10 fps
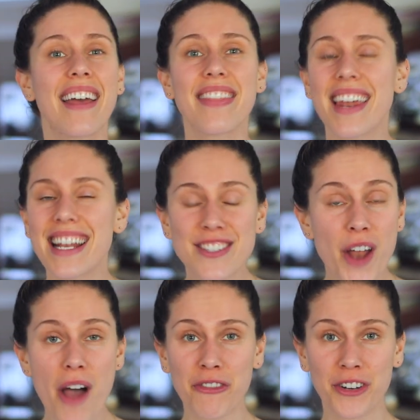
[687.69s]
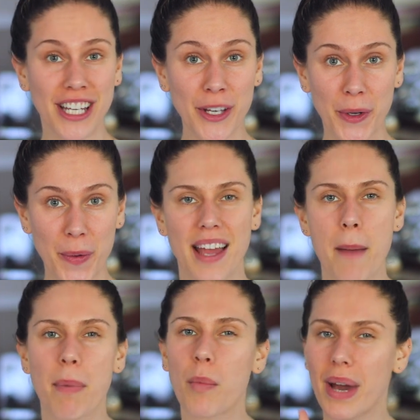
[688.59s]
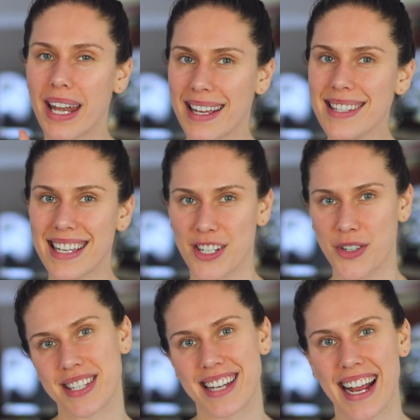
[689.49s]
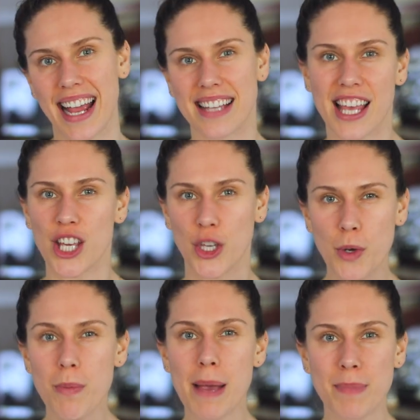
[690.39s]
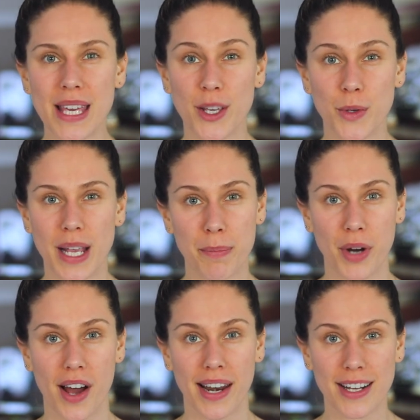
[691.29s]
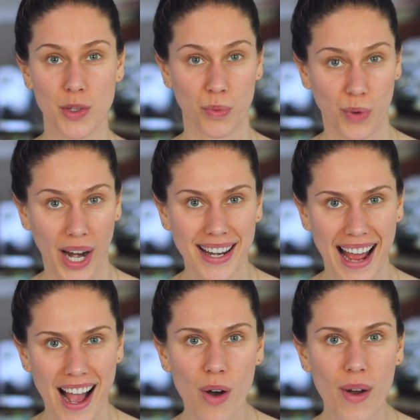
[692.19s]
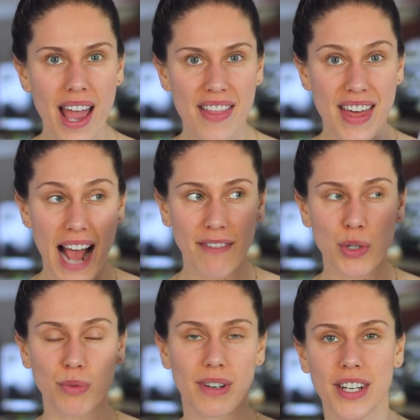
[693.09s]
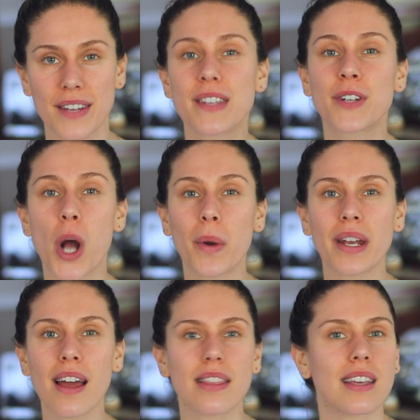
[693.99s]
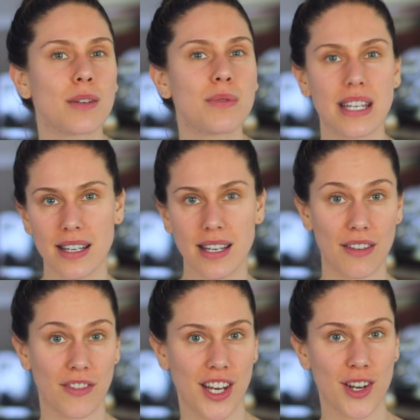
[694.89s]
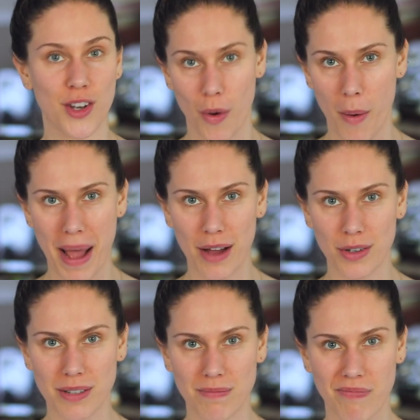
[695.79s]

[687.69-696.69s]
then it's not for you. But what is interesting is that you might be using products right now that have derivatives of coconut that you didn't even know about.